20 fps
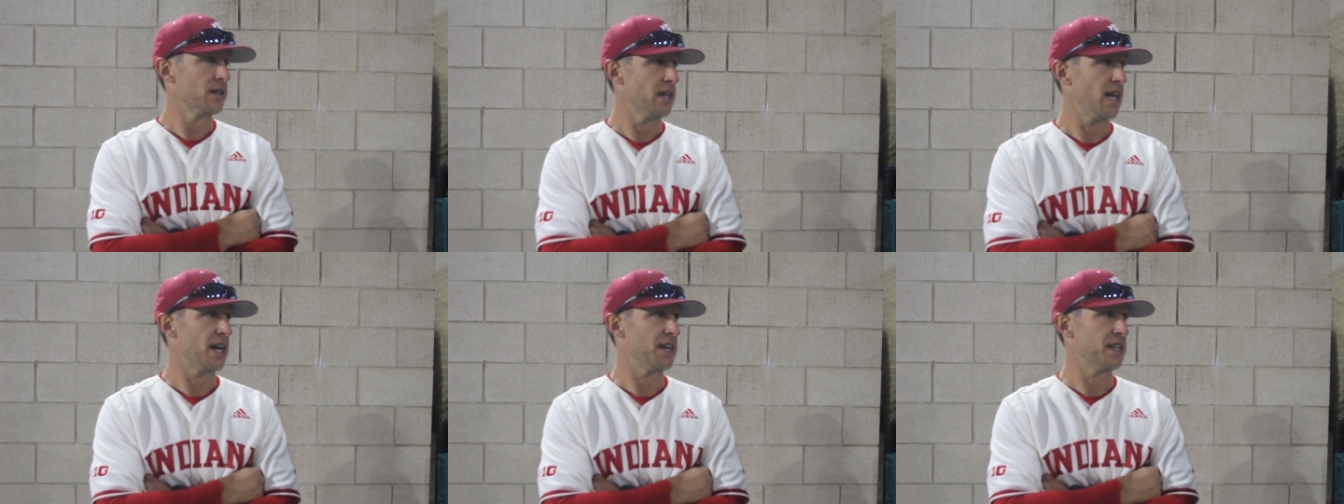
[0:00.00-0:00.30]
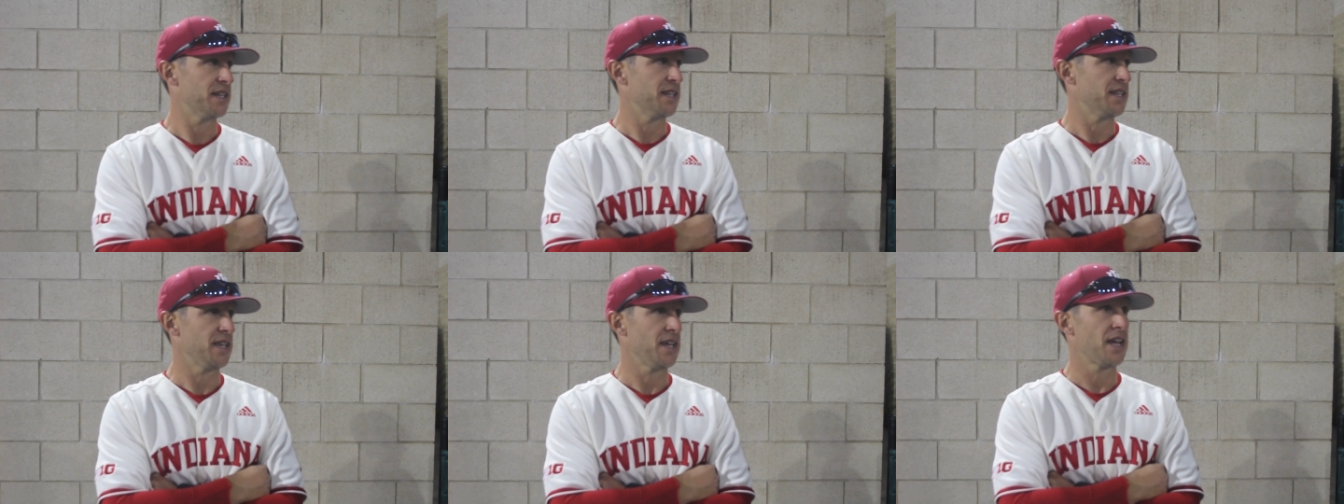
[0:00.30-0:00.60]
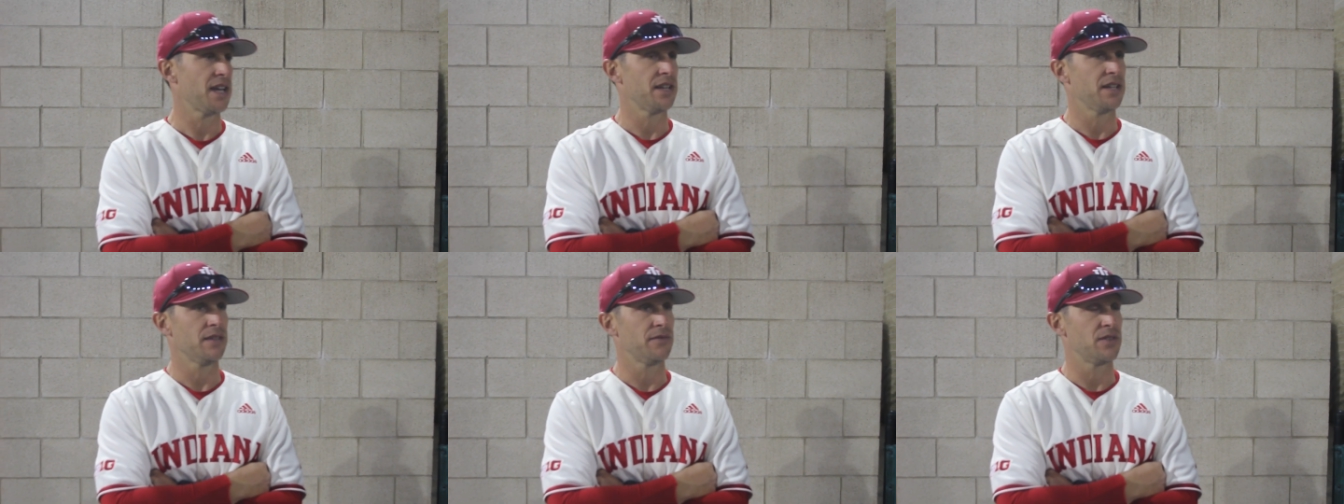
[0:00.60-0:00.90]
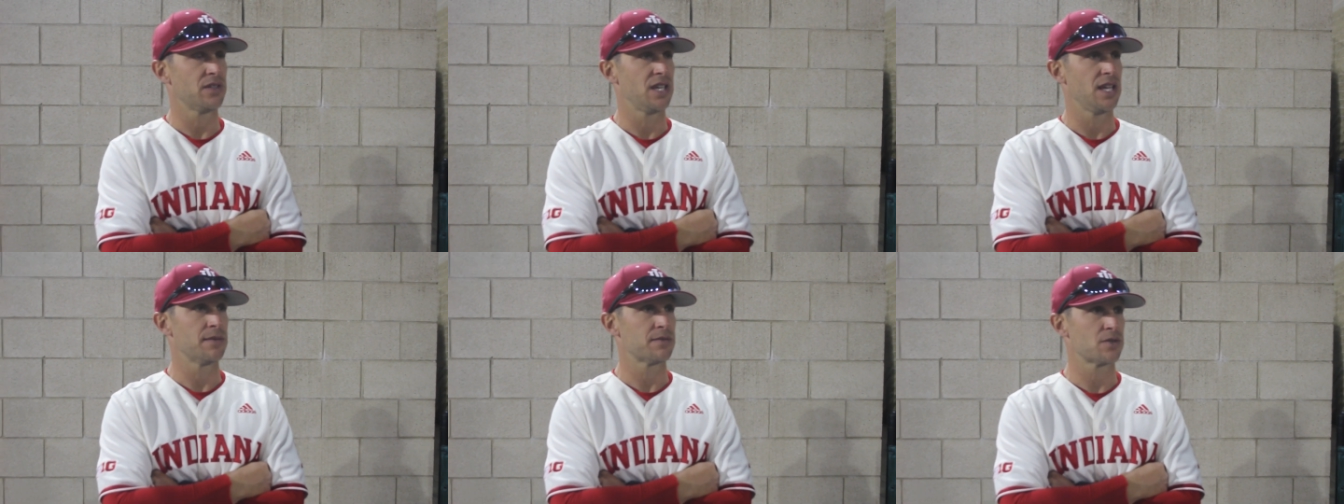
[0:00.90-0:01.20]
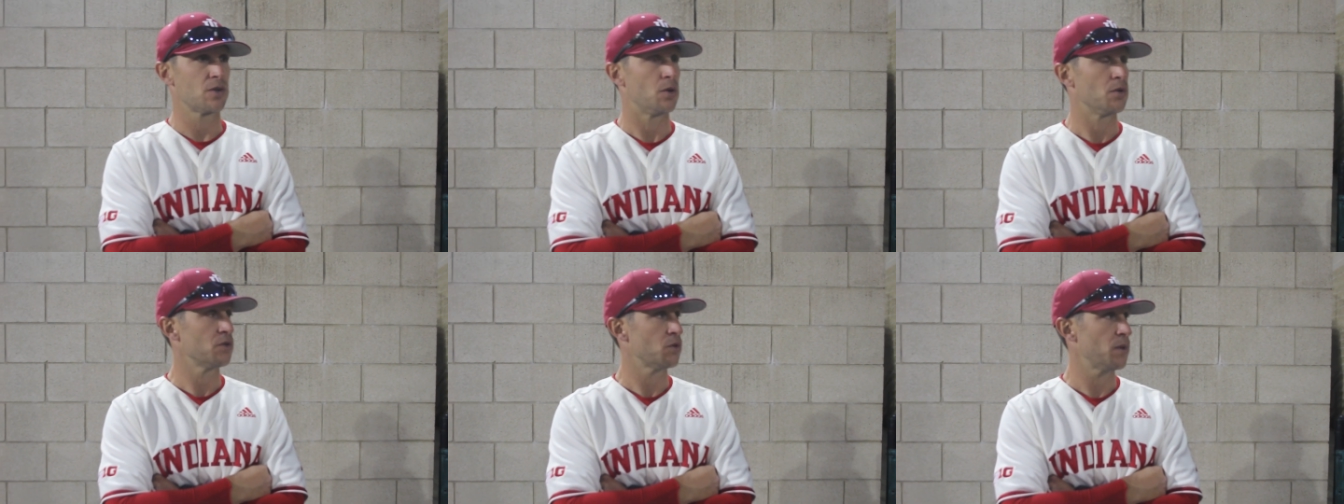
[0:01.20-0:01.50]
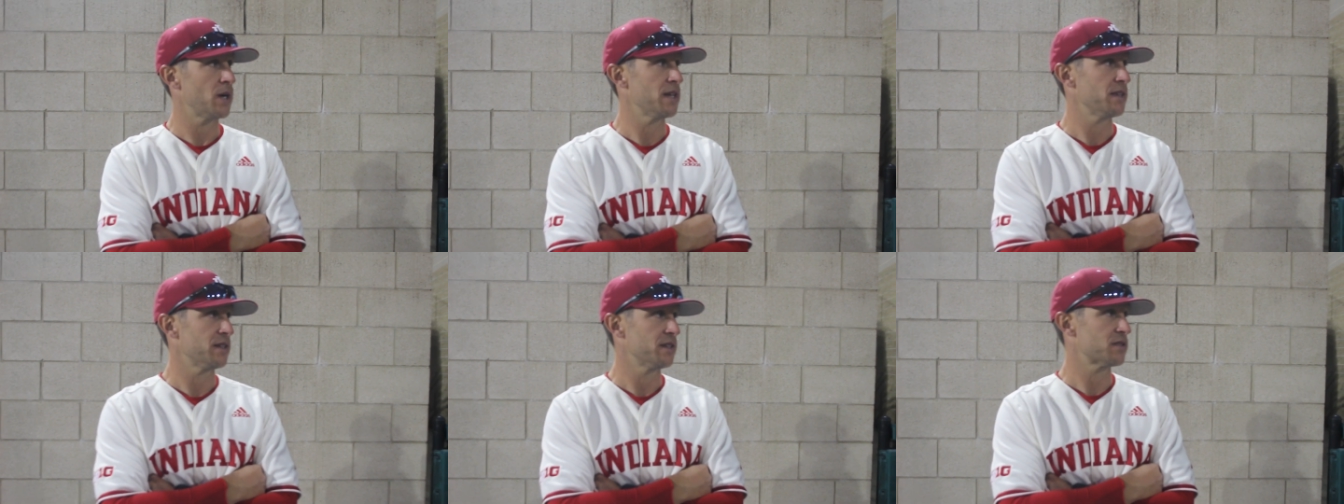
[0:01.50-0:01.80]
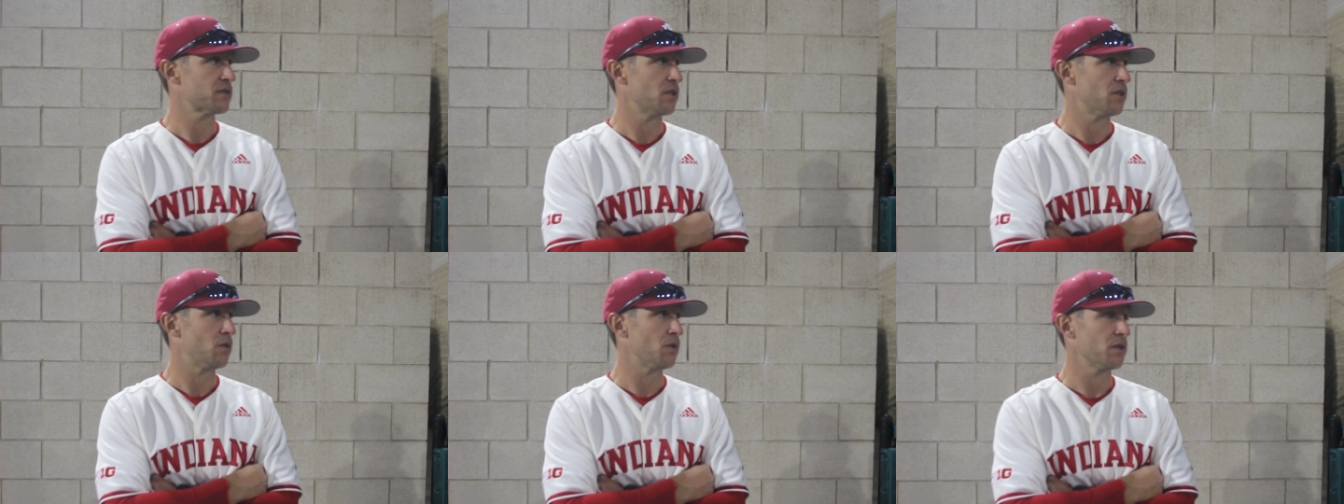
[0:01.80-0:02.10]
at Indiana if he keeps going the way that he's going.